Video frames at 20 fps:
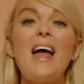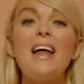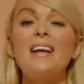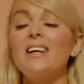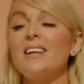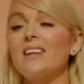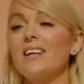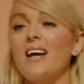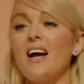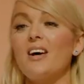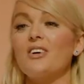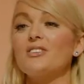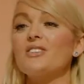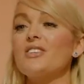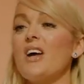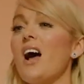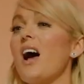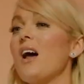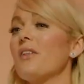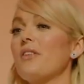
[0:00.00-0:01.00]
anything
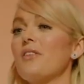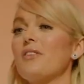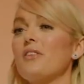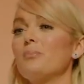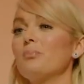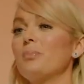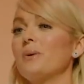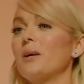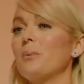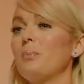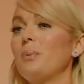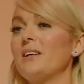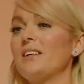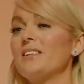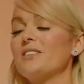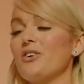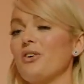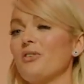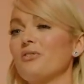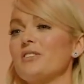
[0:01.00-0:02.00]
else other than be a
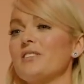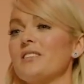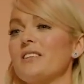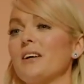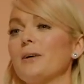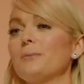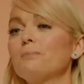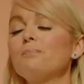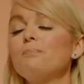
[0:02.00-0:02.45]
police officer.